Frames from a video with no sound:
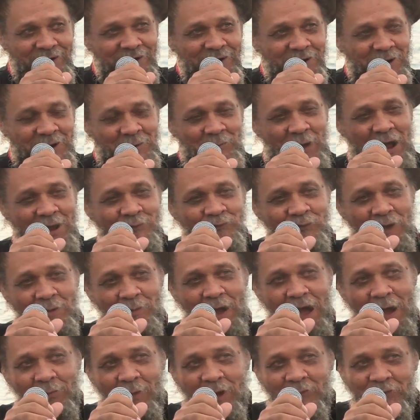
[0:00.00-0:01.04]
Now the man from
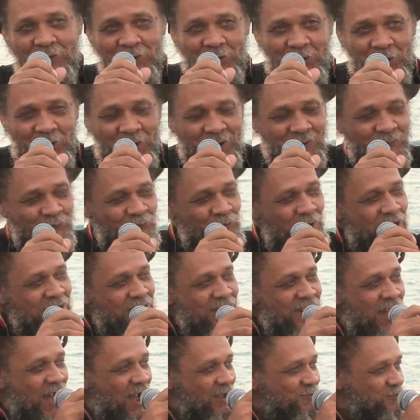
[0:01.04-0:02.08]
Arborview, Fred
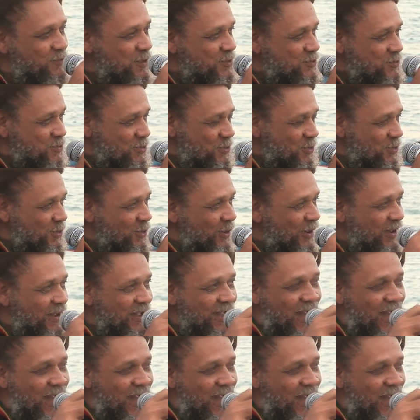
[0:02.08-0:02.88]
Locks for sure.